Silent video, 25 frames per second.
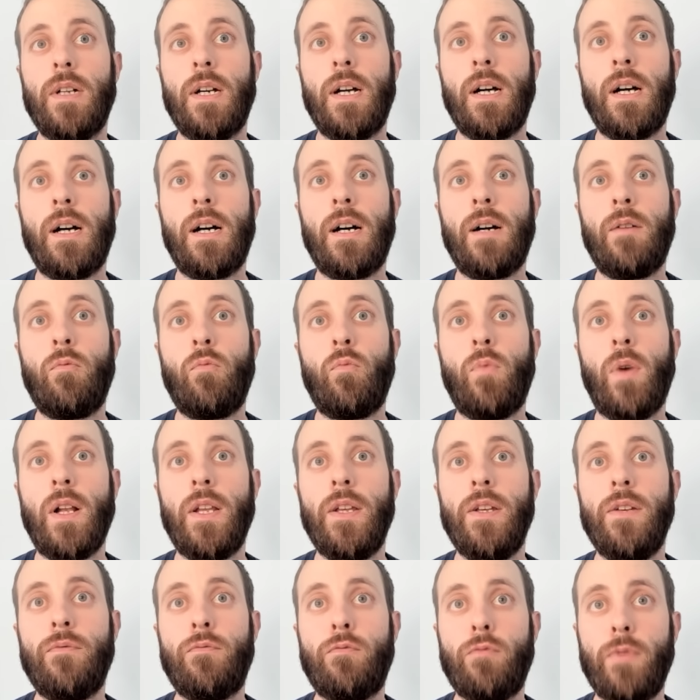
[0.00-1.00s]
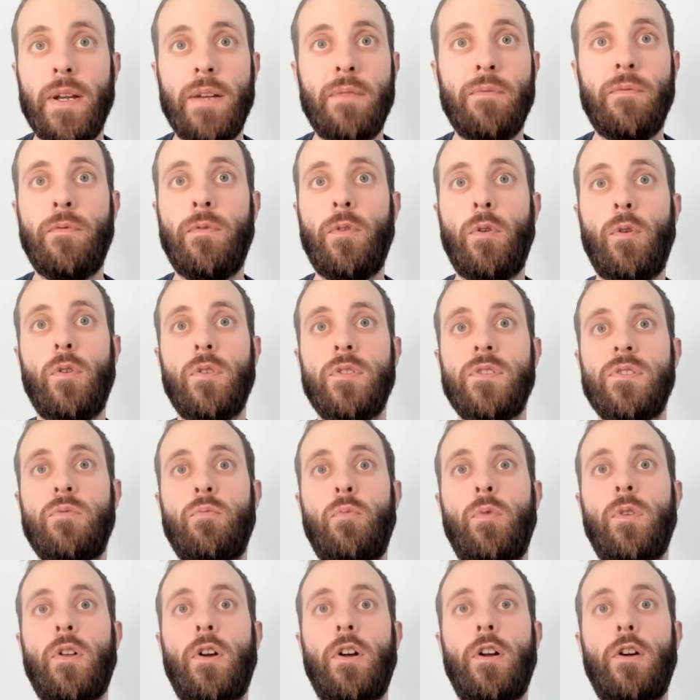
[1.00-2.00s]
Well, you've
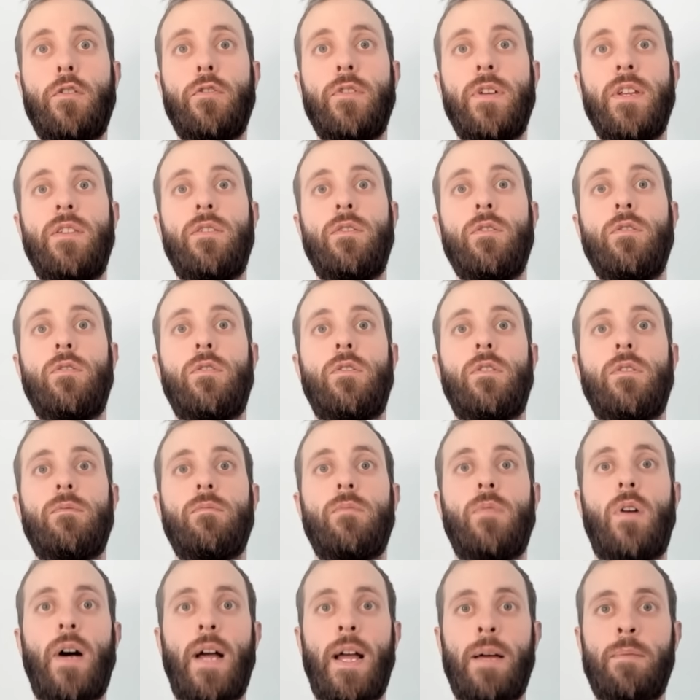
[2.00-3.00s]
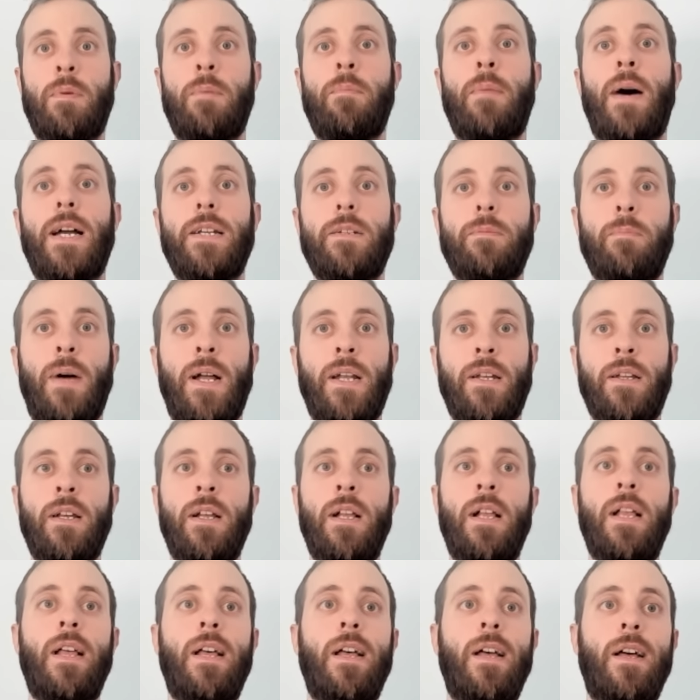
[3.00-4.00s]
reinforced what I already thought. I am a madman.
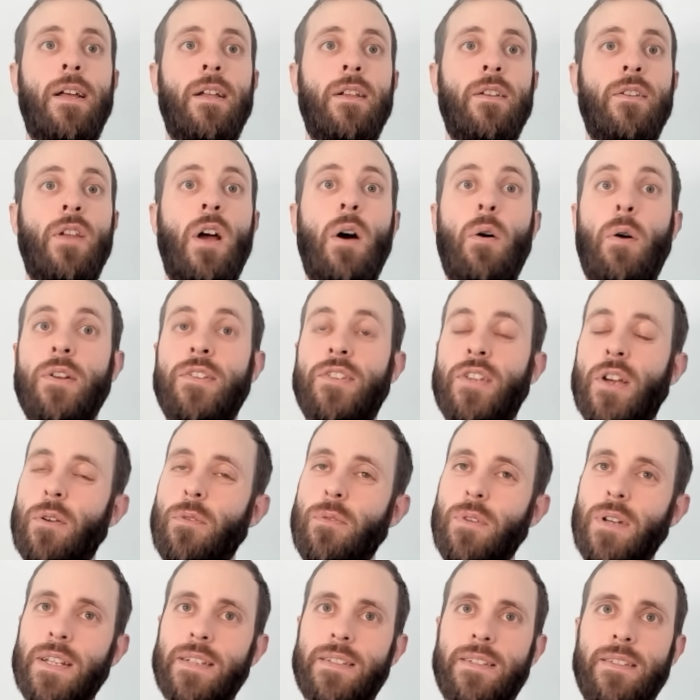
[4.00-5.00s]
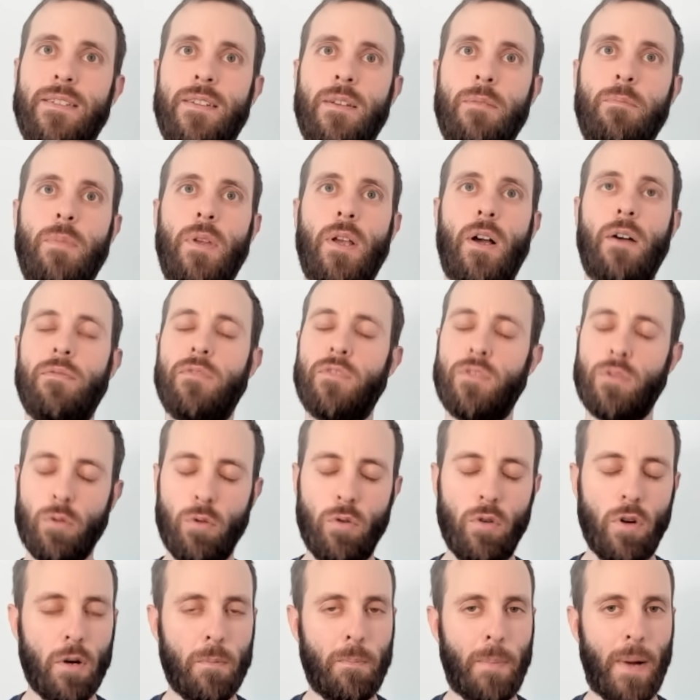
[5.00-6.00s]
No, I don't listen to music. I've
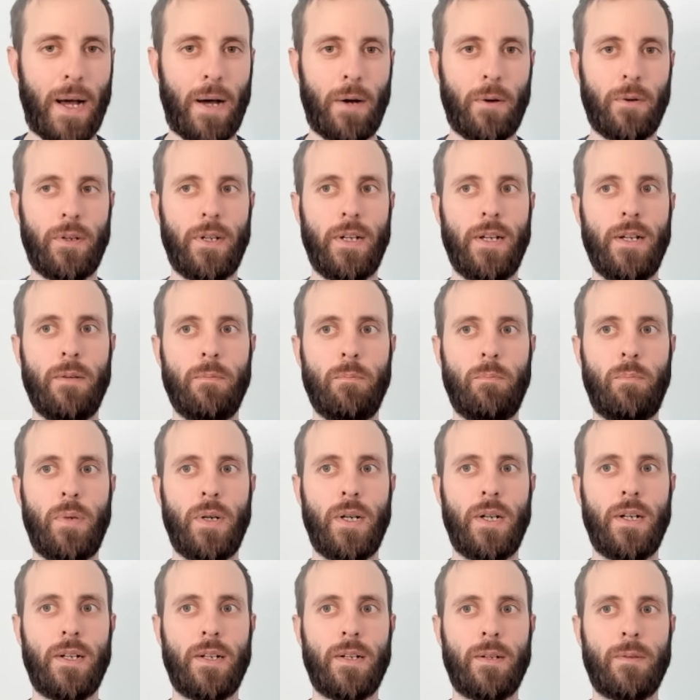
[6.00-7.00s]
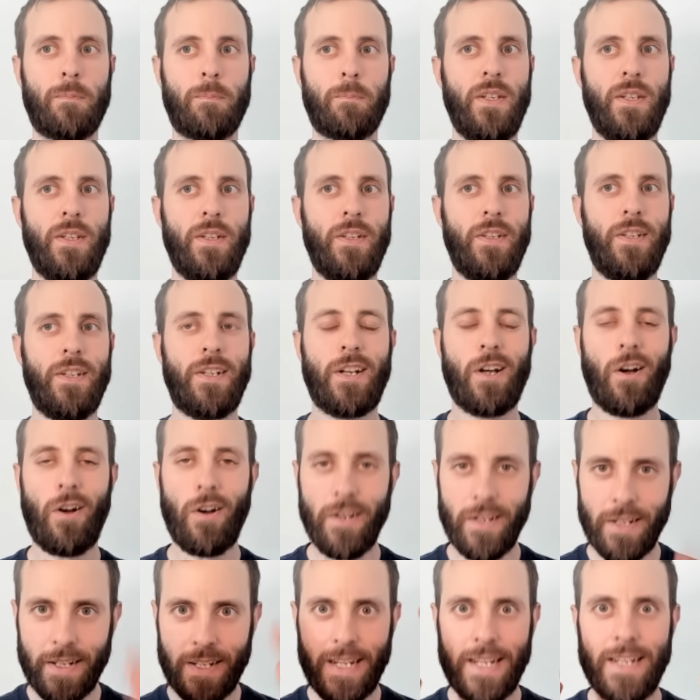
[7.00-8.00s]
thought about it, but you
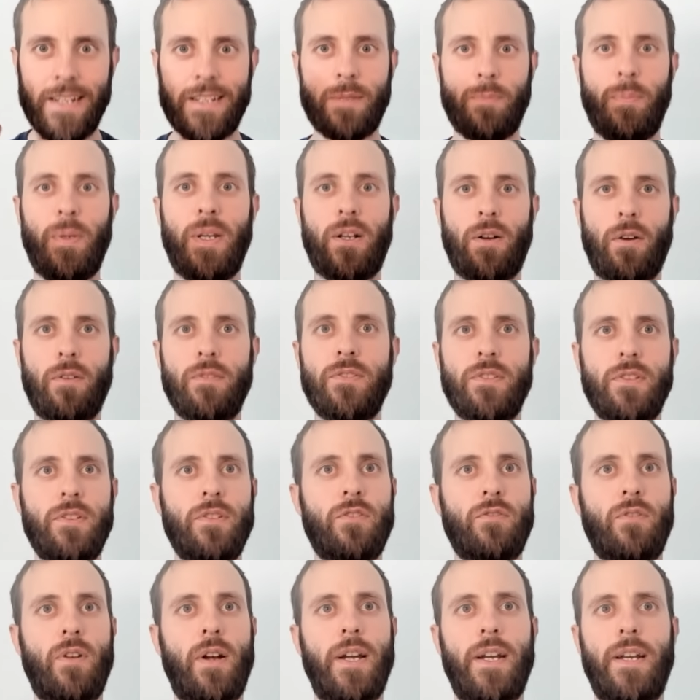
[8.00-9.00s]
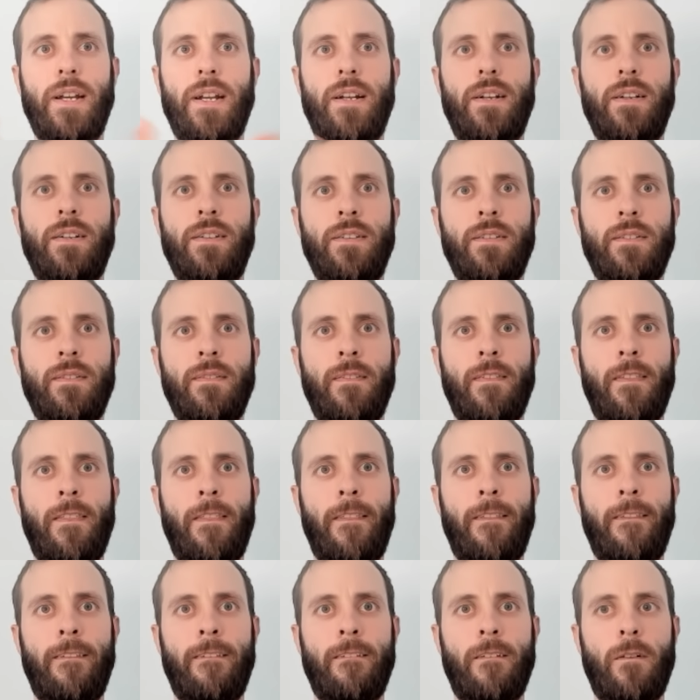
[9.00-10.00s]
kind of need to be concentrating
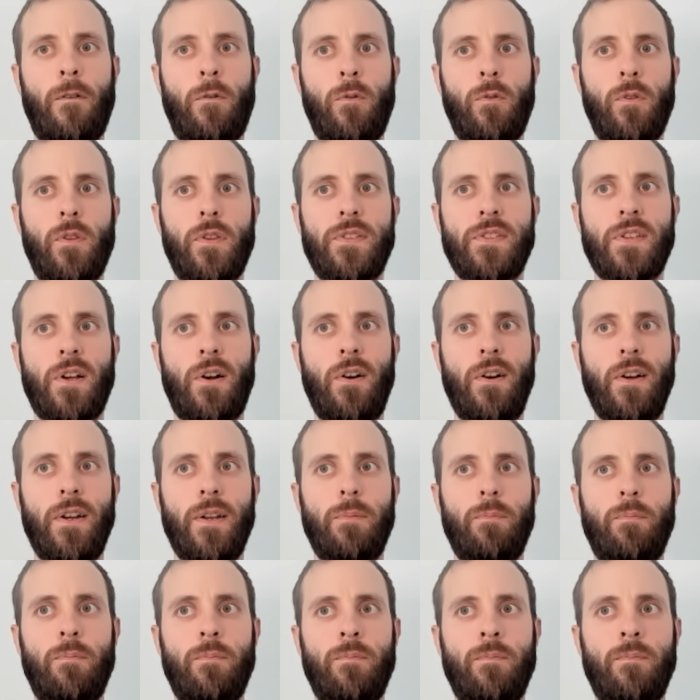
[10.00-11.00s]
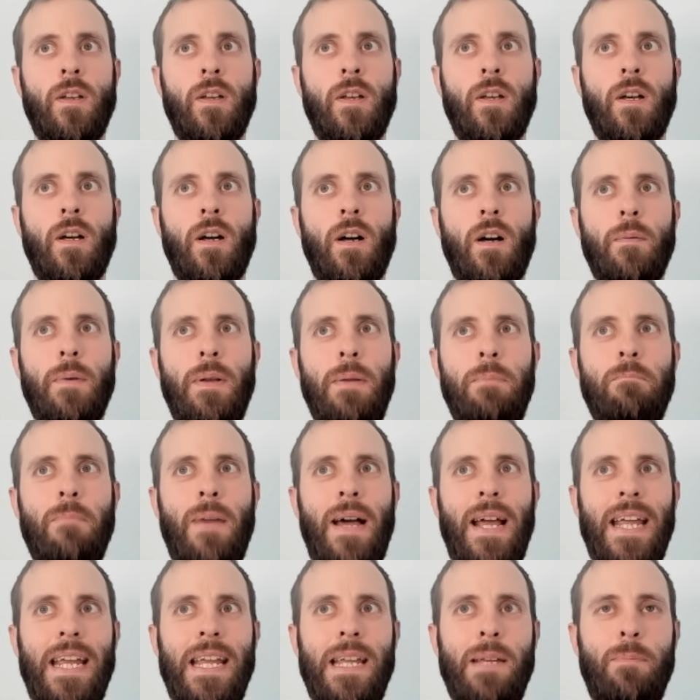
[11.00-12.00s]
all the time. I mean,
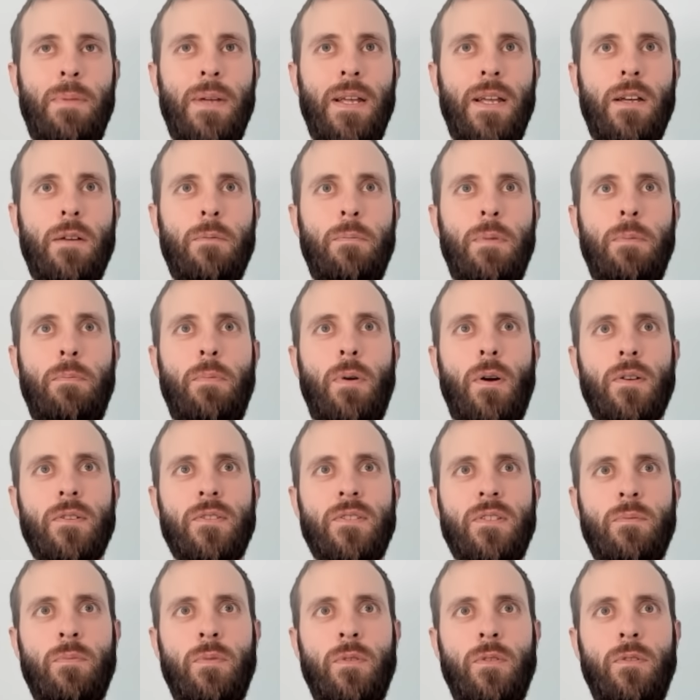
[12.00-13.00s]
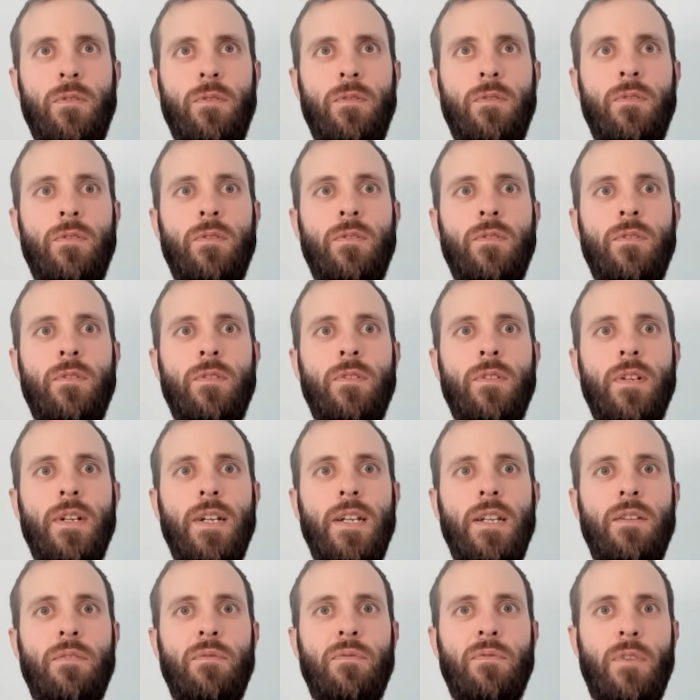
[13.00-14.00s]
maybe it would be possible
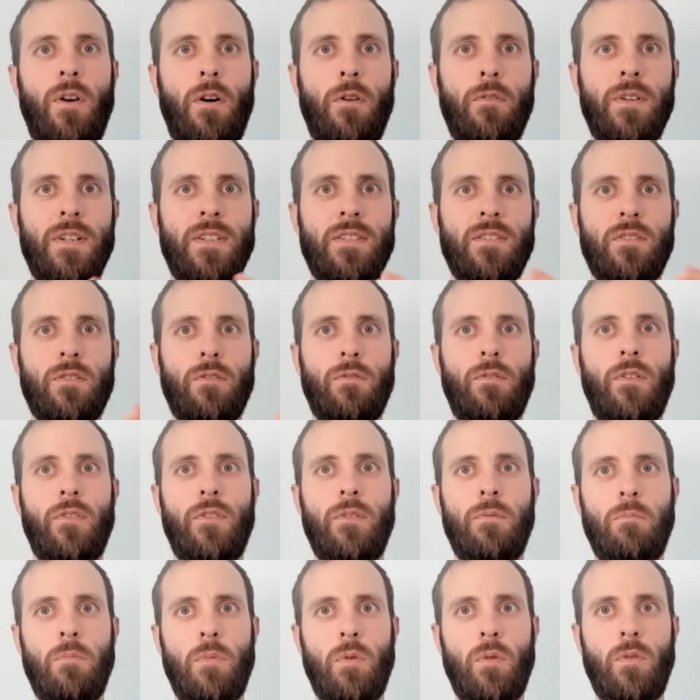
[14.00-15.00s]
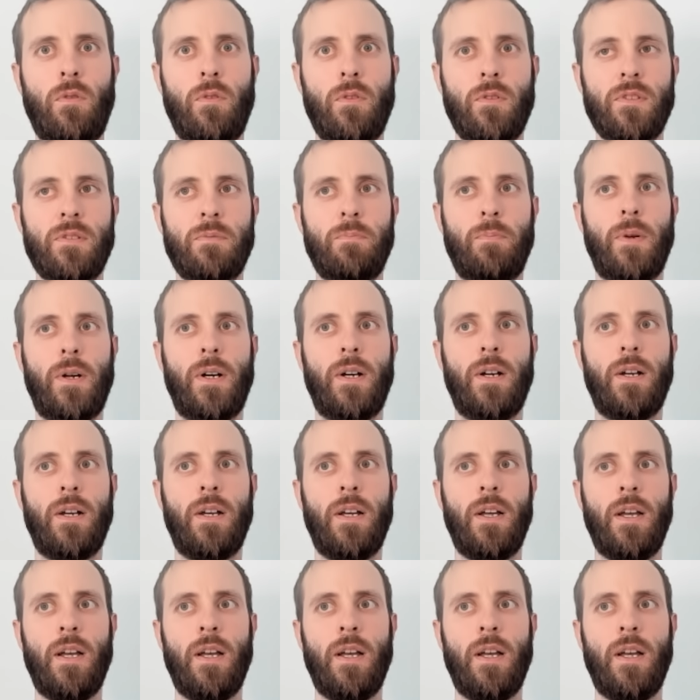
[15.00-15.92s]
in the forests or on the moors, but